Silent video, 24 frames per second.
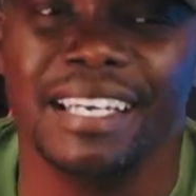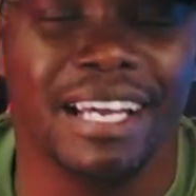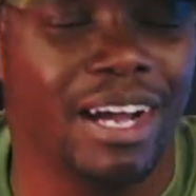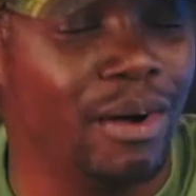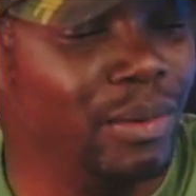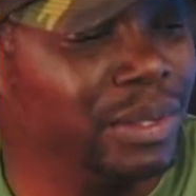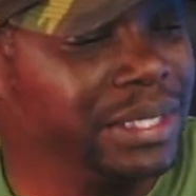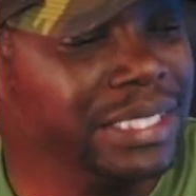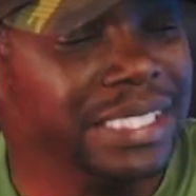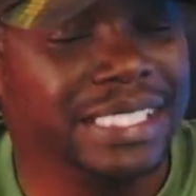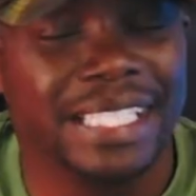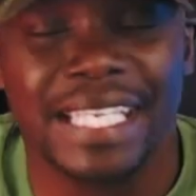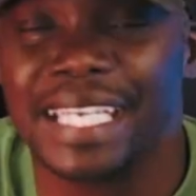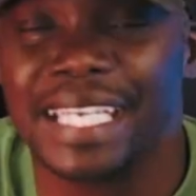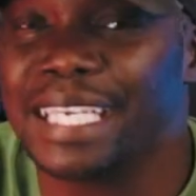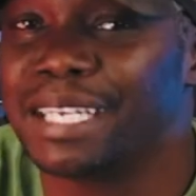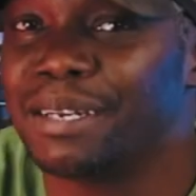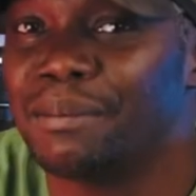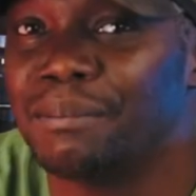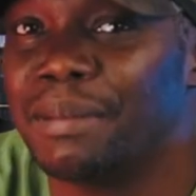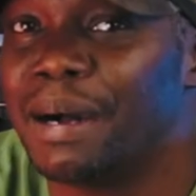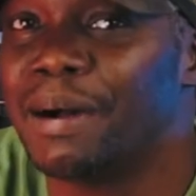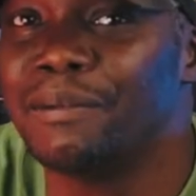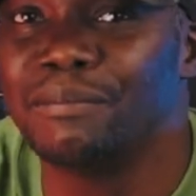I wasn't thinking
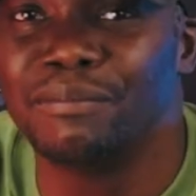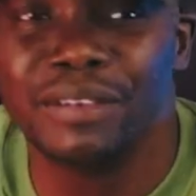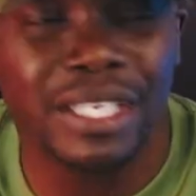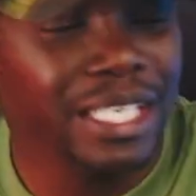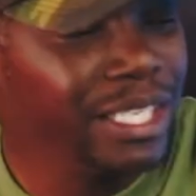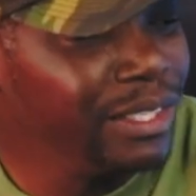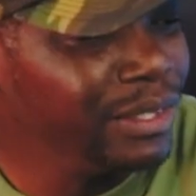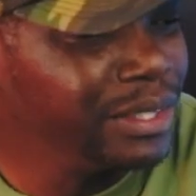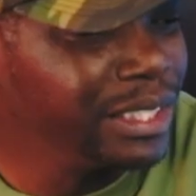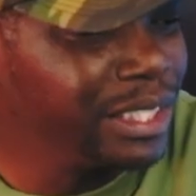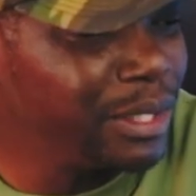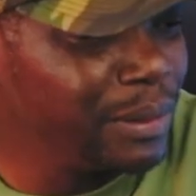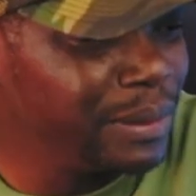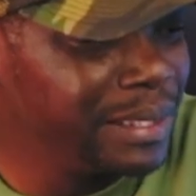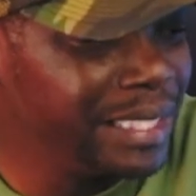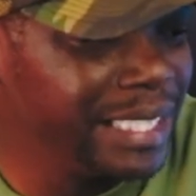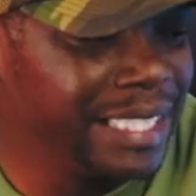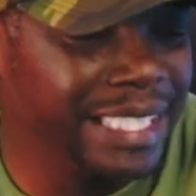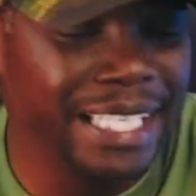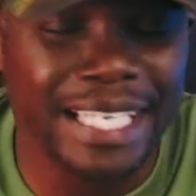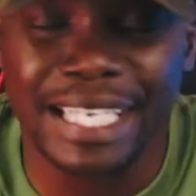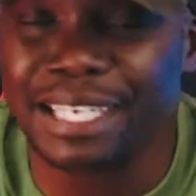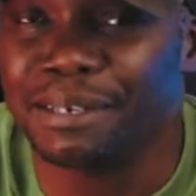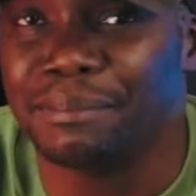about videos. I wasn't
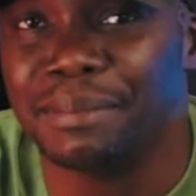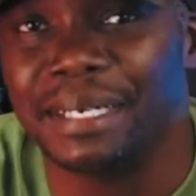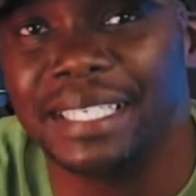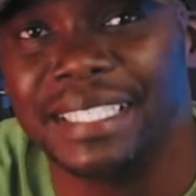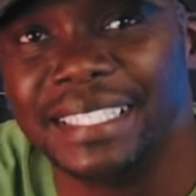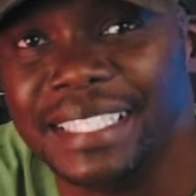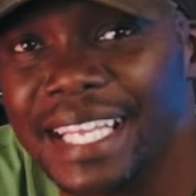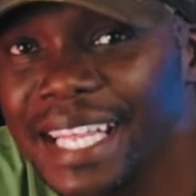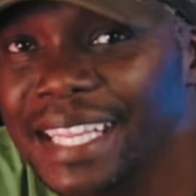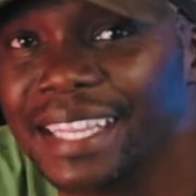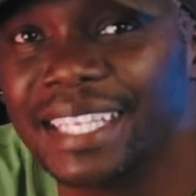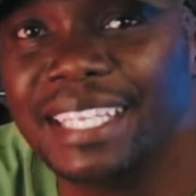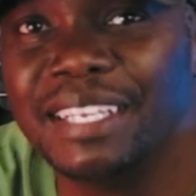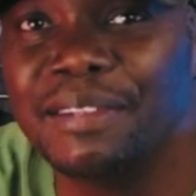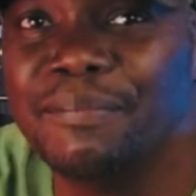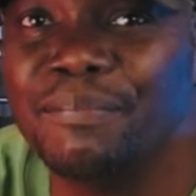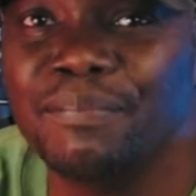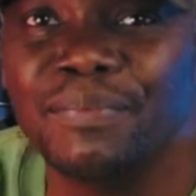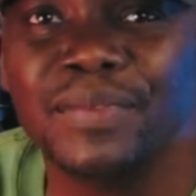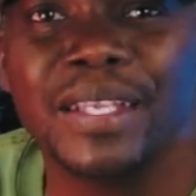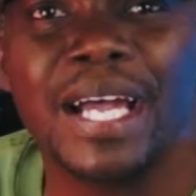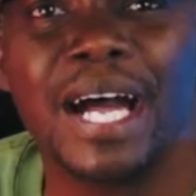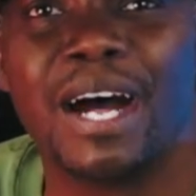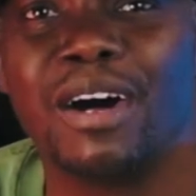thinking about nothing.
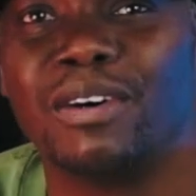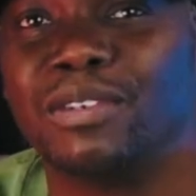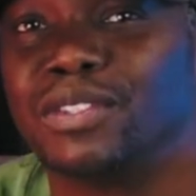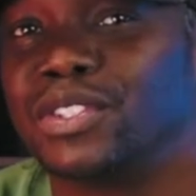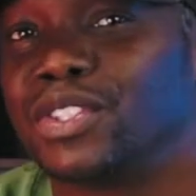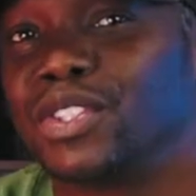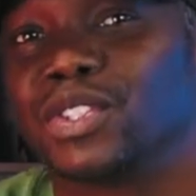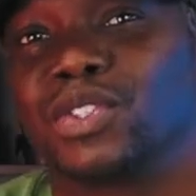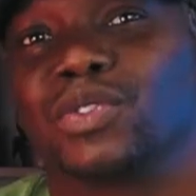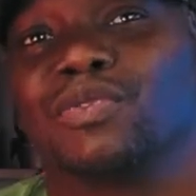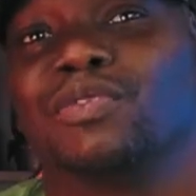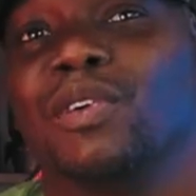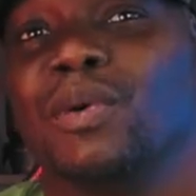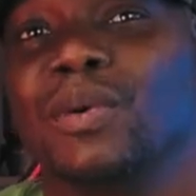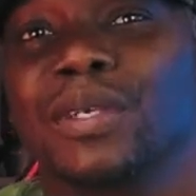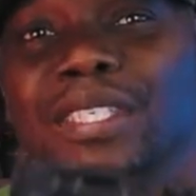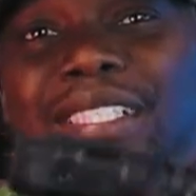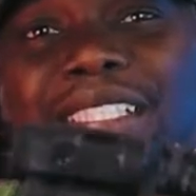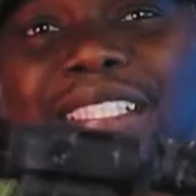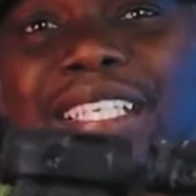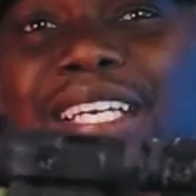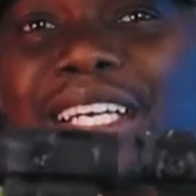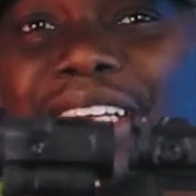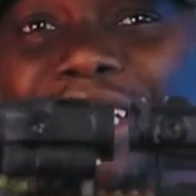I was just
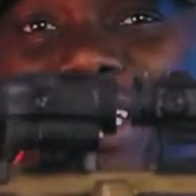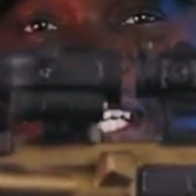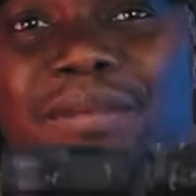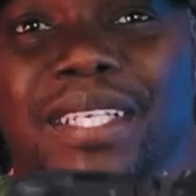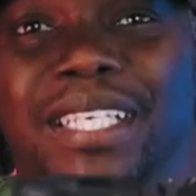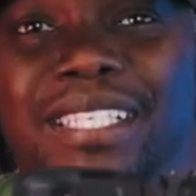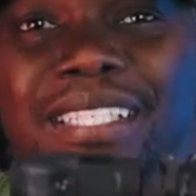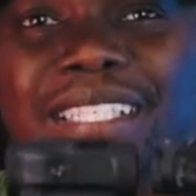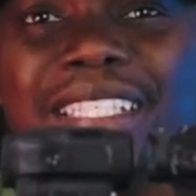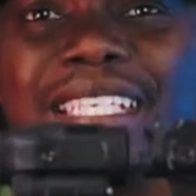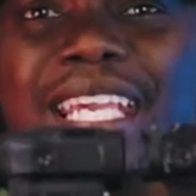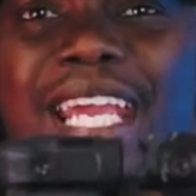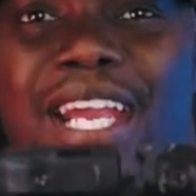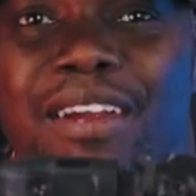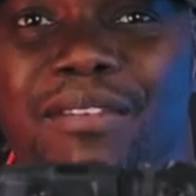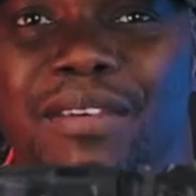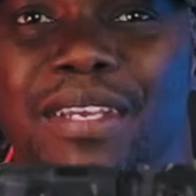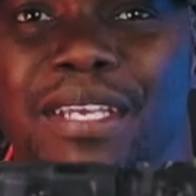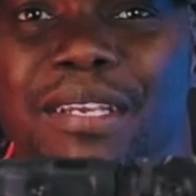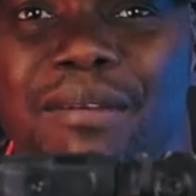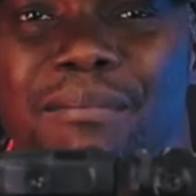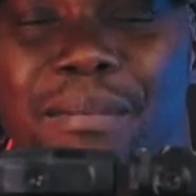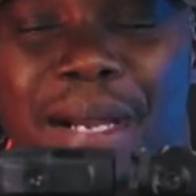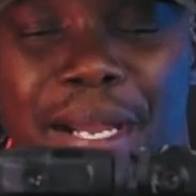focused on this
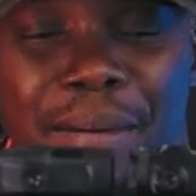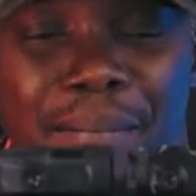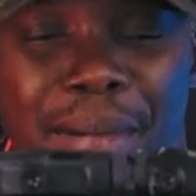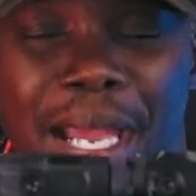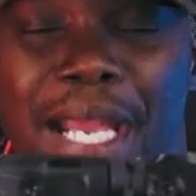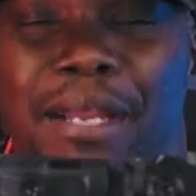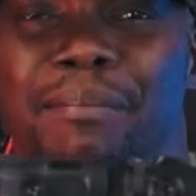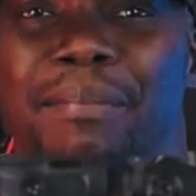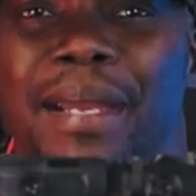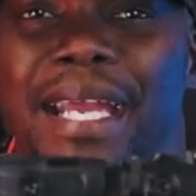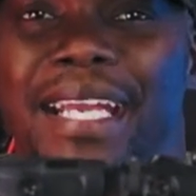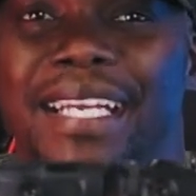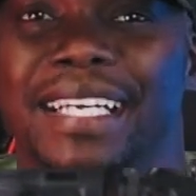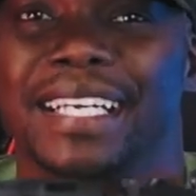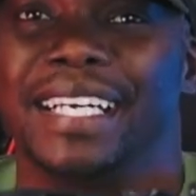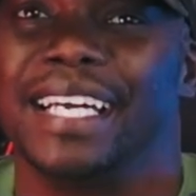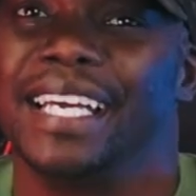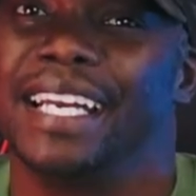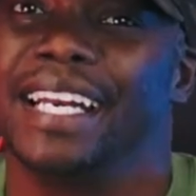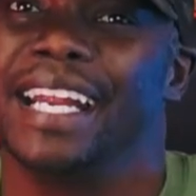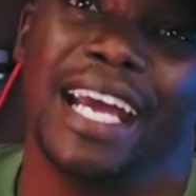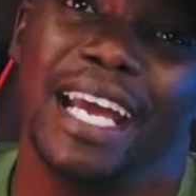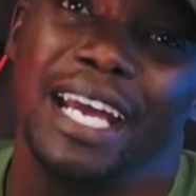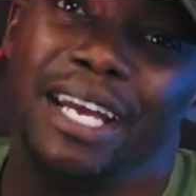carry, my backpack
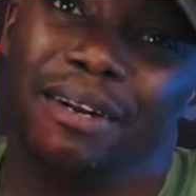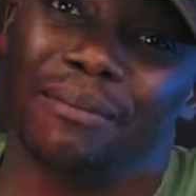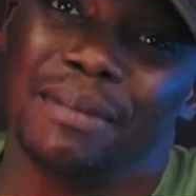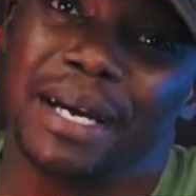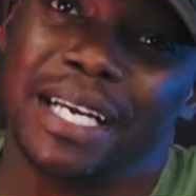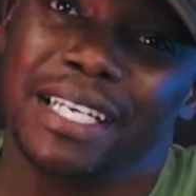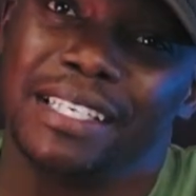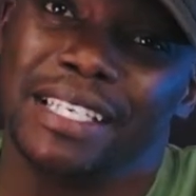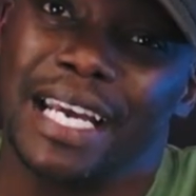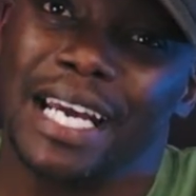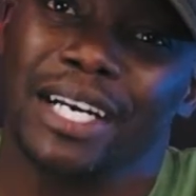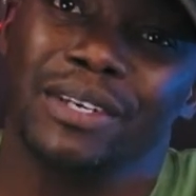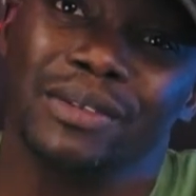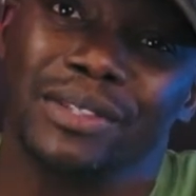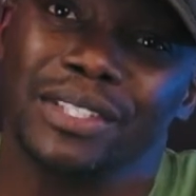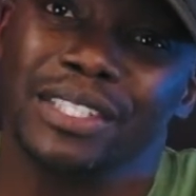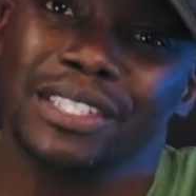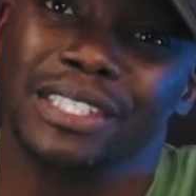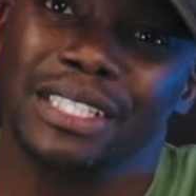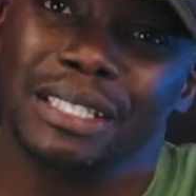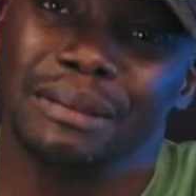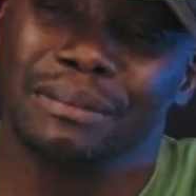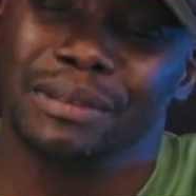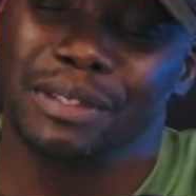gun, and my Shadow
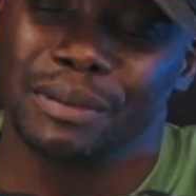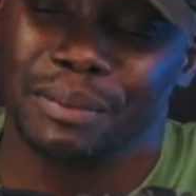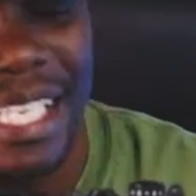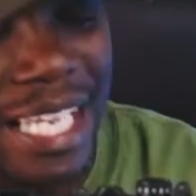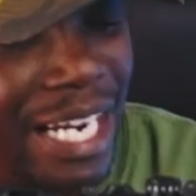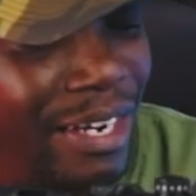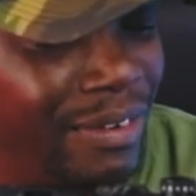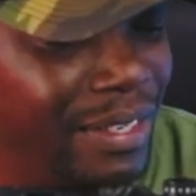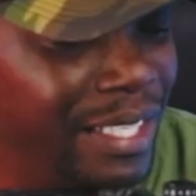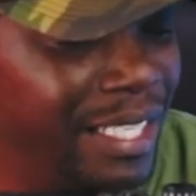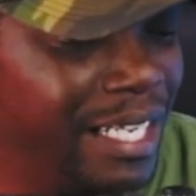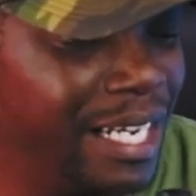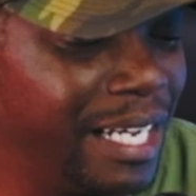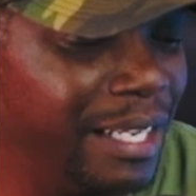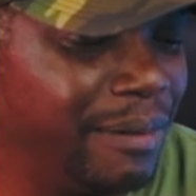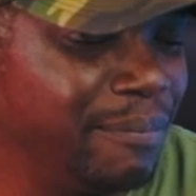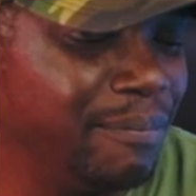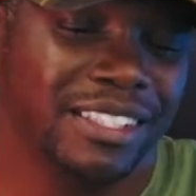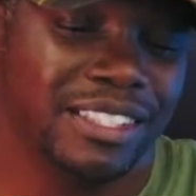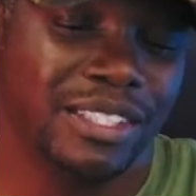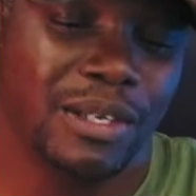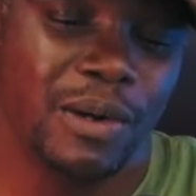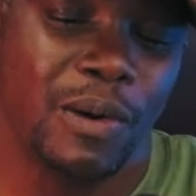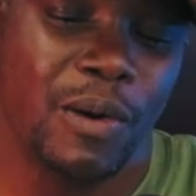Systems carry gun.
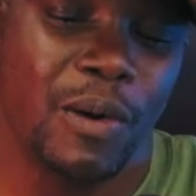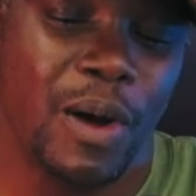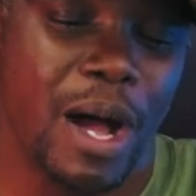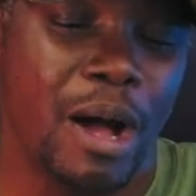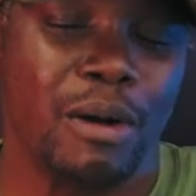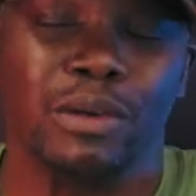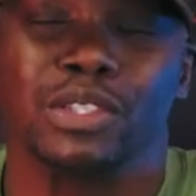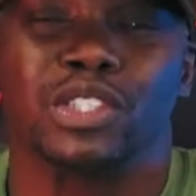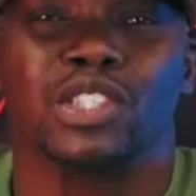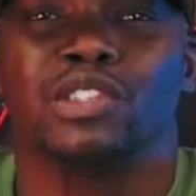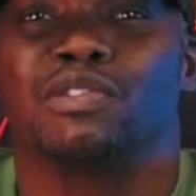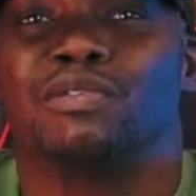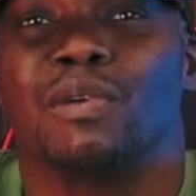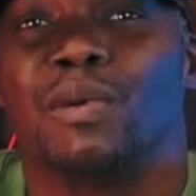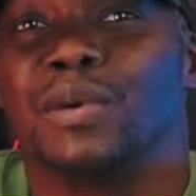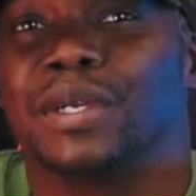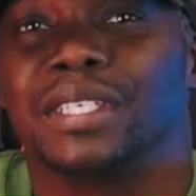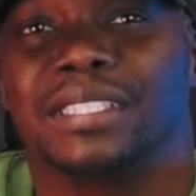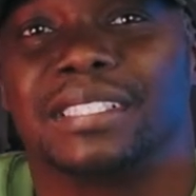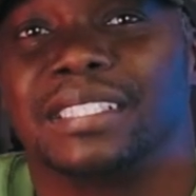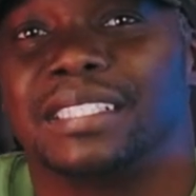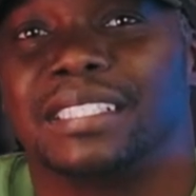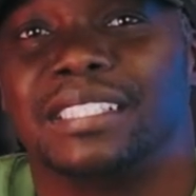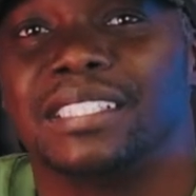So I was just
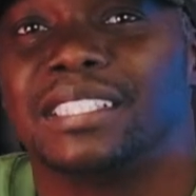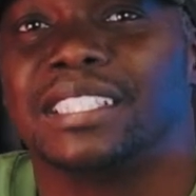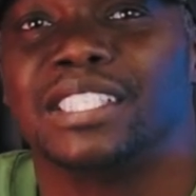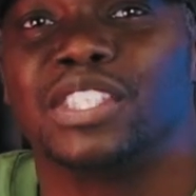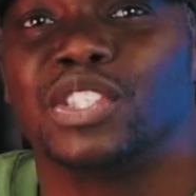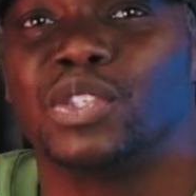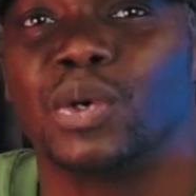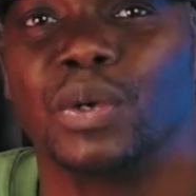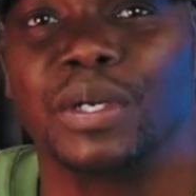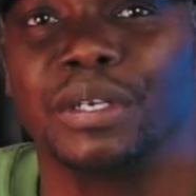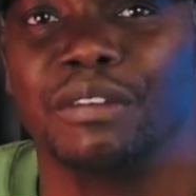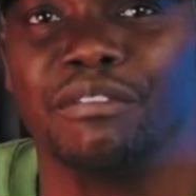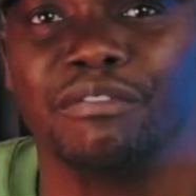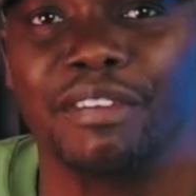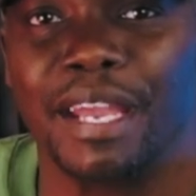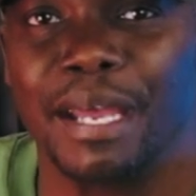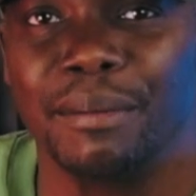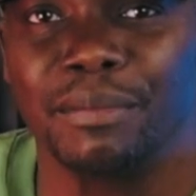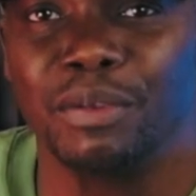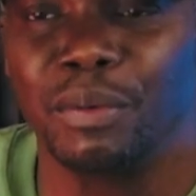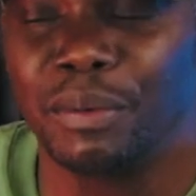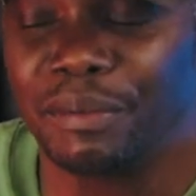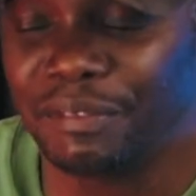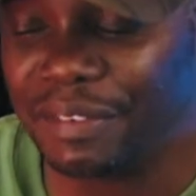focused on just enjoying the
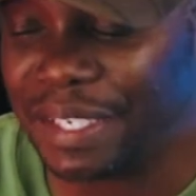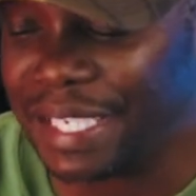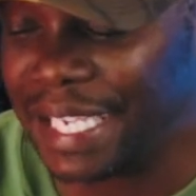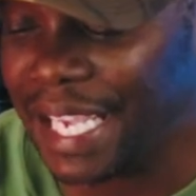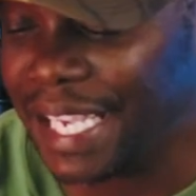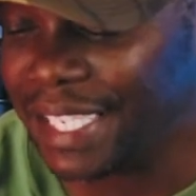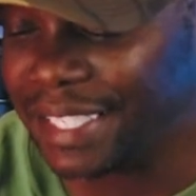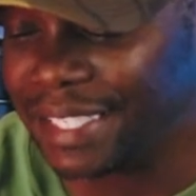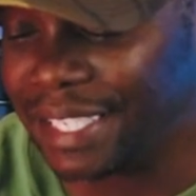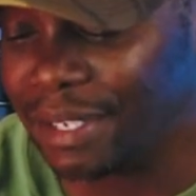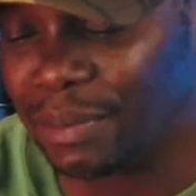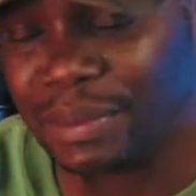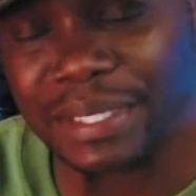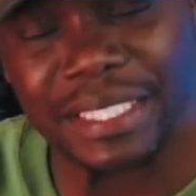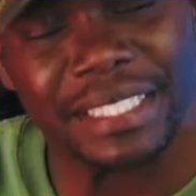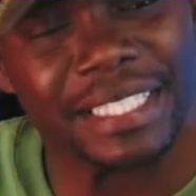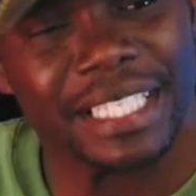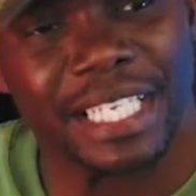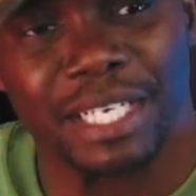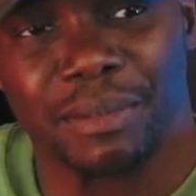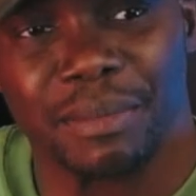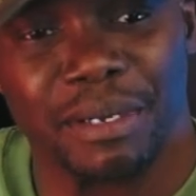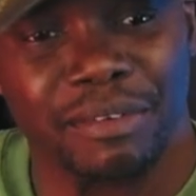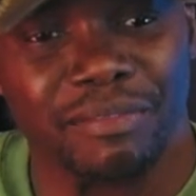family with vacation. I wasn't
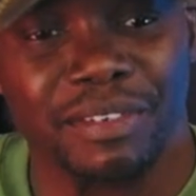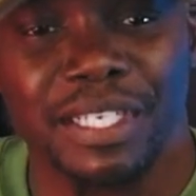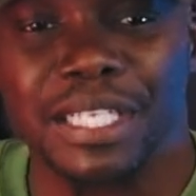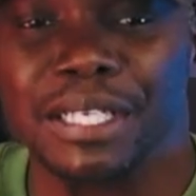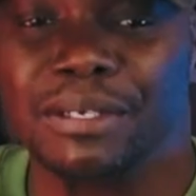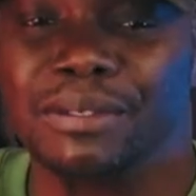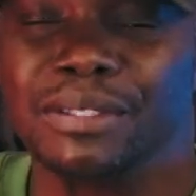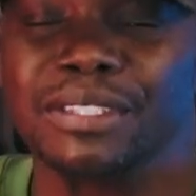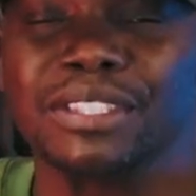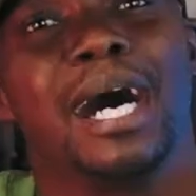thinking about videos.